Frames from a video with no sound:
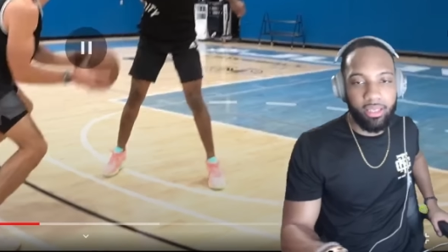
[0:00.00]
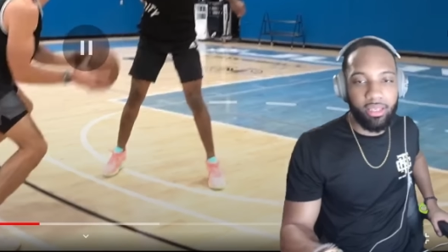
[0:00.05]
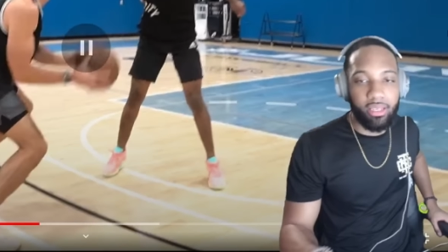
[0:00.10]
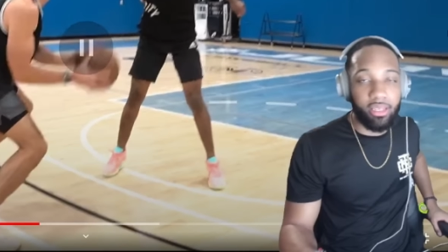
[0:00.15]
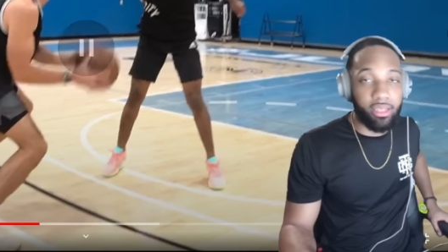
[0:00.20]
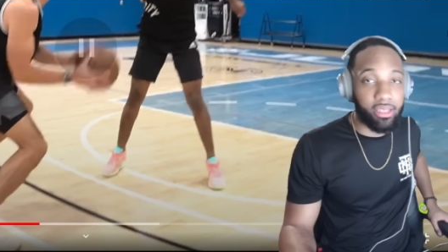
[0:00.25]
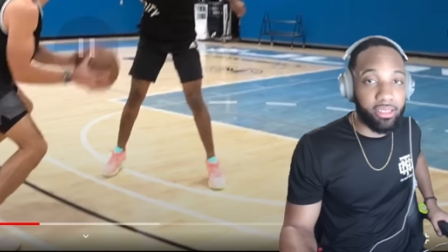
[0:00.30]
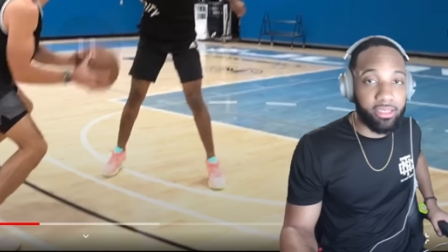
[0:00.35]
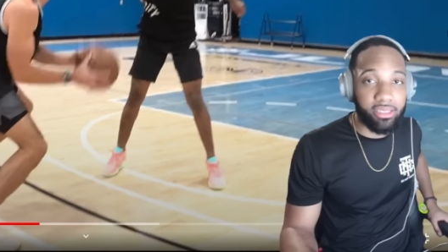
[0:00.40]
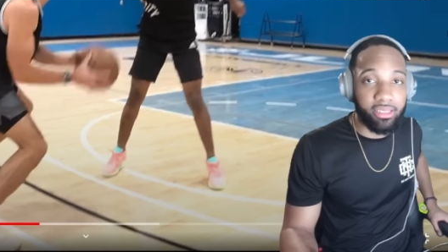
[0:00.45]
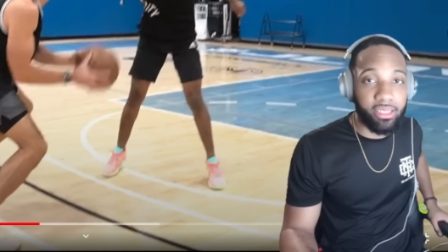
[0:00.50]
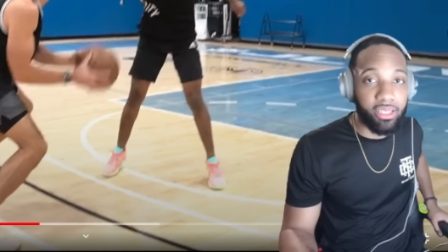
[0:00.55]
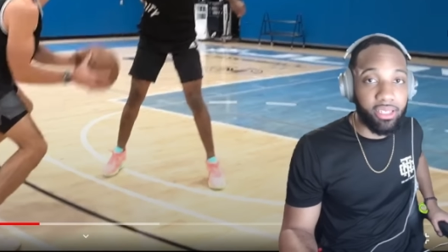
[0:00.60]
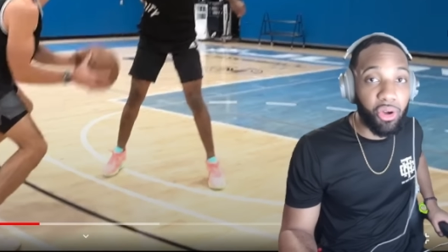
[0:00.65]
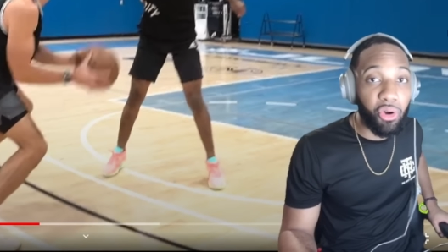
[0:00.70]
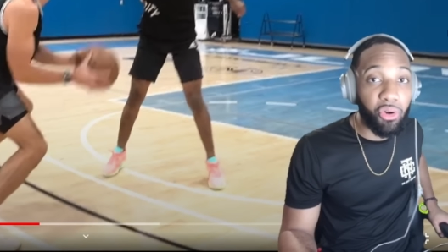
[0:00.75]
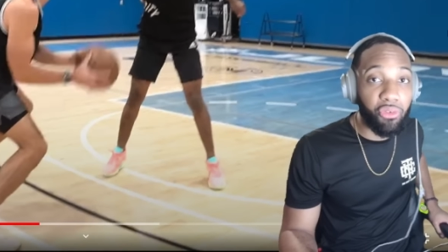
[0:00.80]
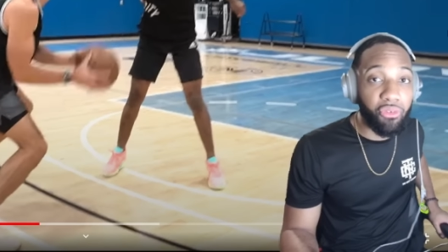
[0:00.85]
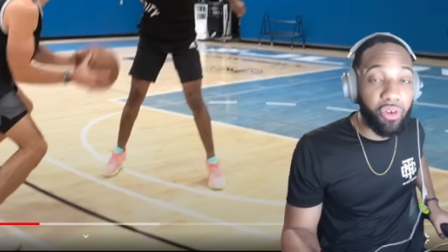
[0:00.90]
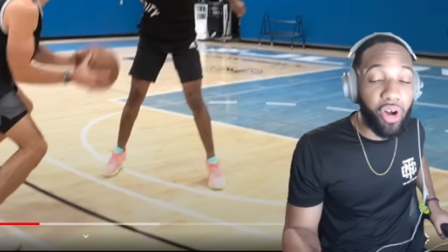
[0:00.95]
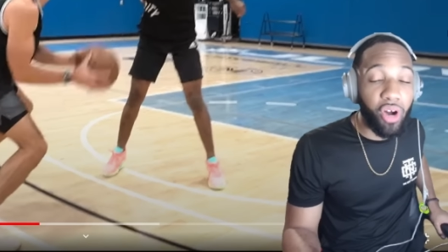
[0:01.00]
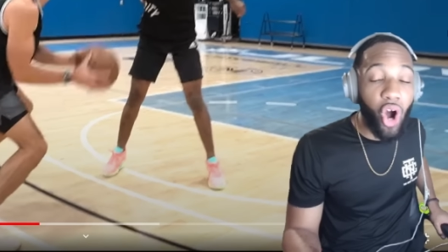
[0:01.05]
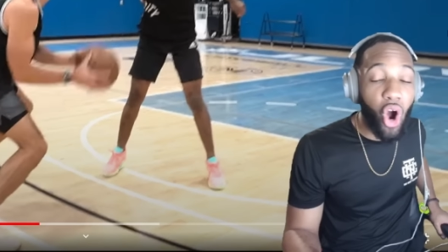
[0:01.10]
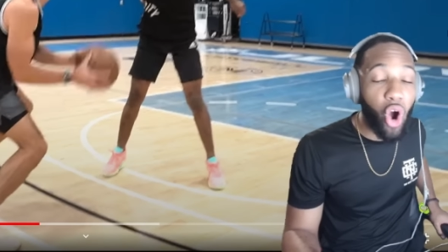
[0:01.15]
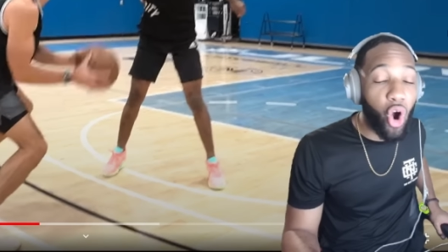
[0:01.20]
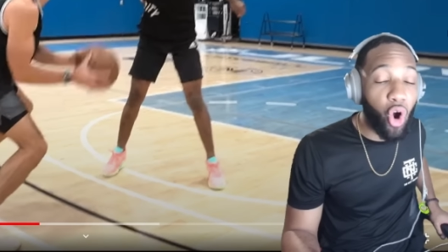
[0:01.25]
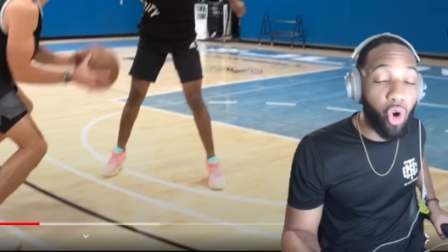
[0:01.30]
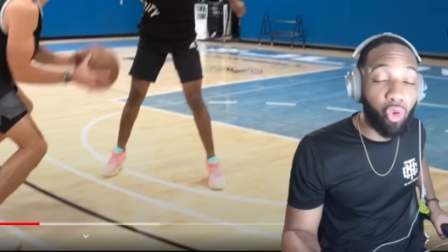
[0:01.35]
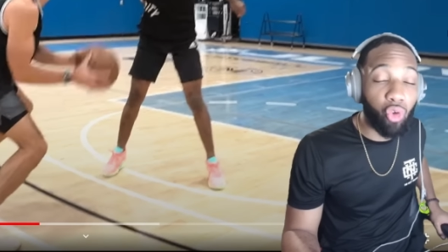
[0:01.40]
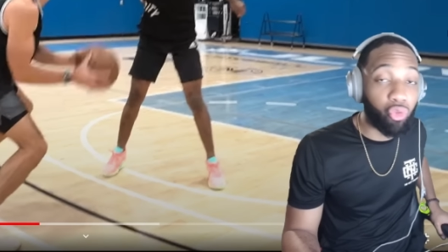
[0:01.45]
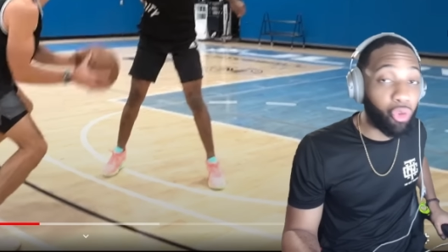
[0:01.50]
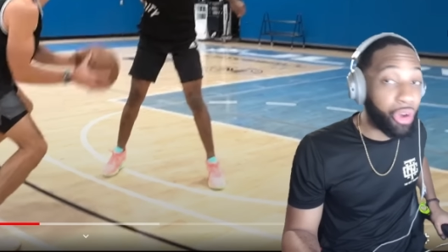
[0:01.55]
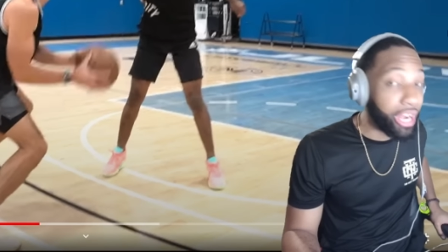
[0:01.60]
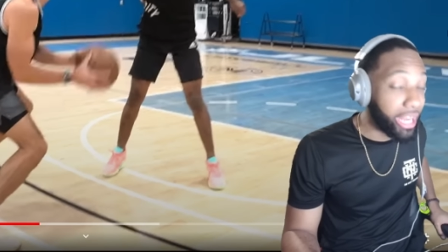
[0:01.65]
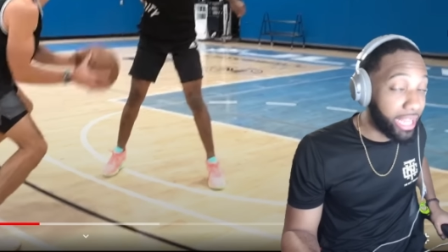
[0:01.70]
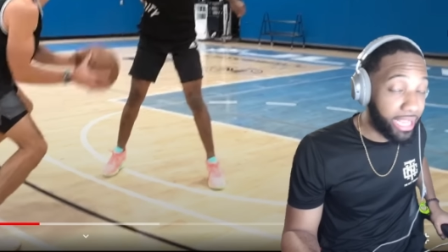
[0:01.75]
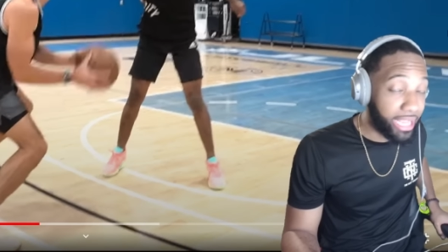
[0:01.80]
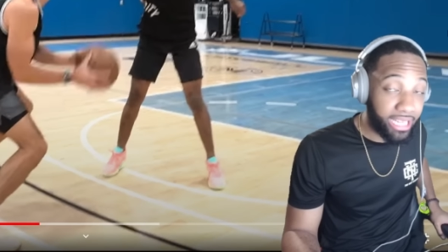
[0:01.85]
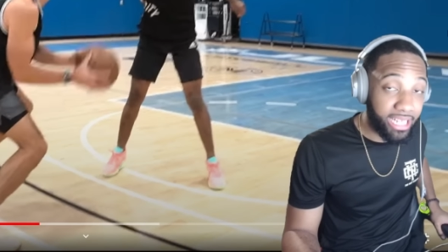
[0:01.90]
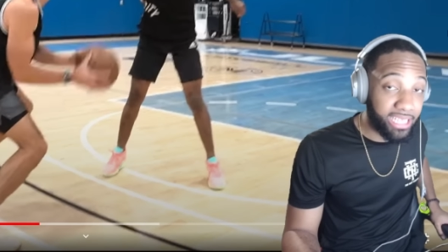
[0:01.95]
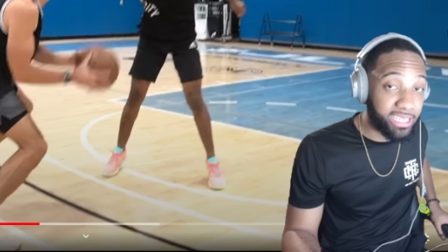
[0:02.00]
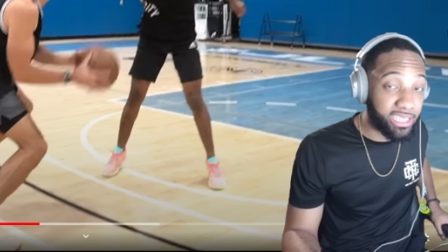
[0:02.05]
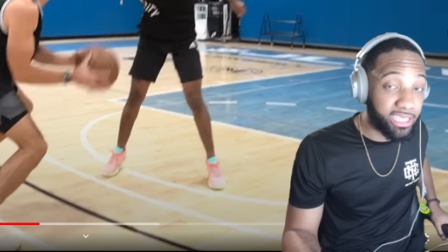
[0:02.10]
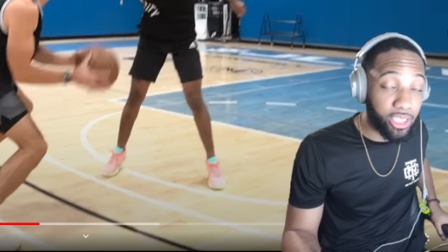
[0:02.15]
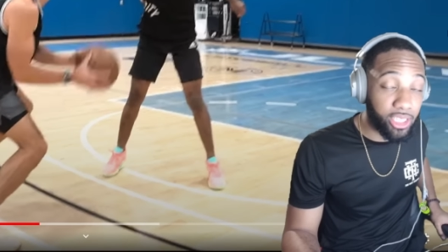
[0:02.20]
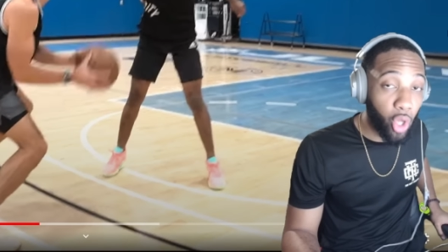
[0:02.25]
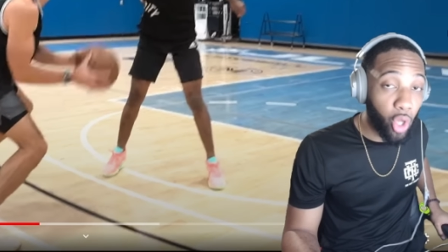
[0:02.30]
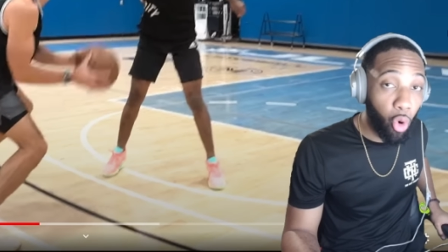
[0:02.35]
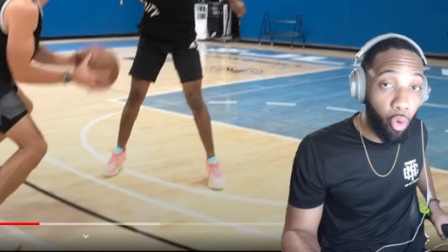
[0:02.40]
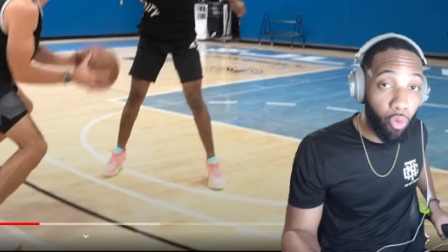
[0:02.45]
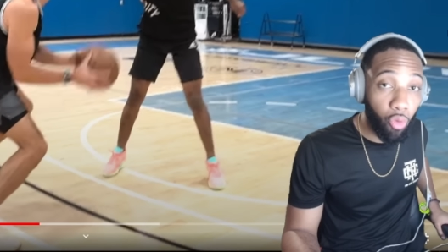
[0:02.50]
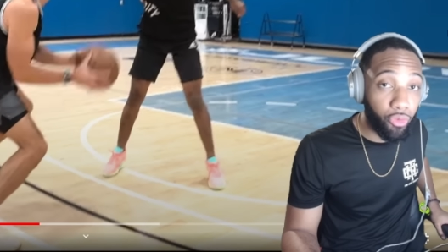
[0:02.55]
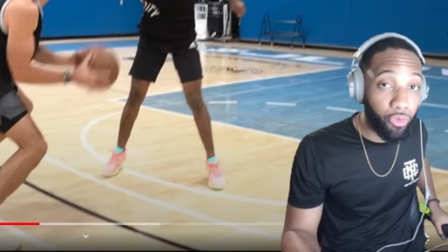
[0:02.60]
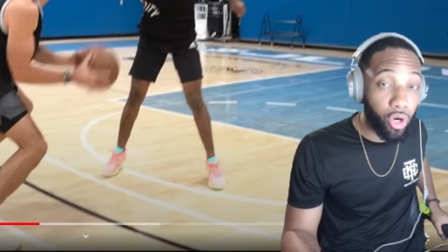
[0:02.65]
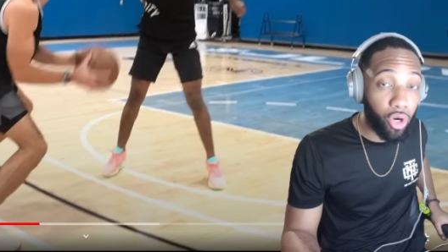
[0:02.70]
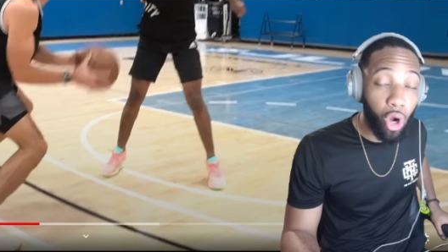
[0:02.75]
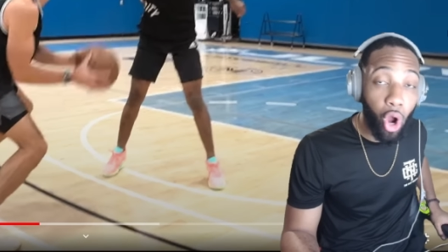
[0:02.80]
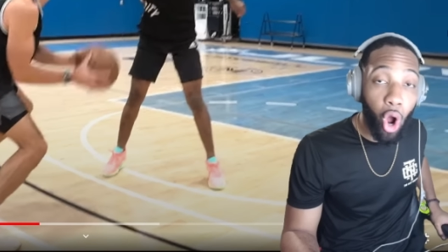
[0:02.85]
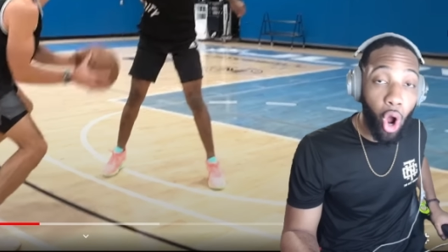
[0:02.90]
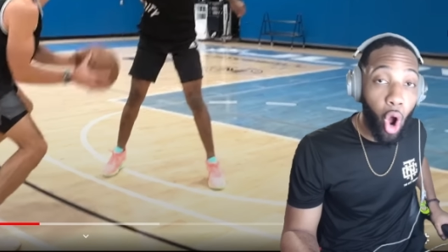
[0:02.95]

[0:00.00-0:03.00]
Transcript: This shit over already. This is over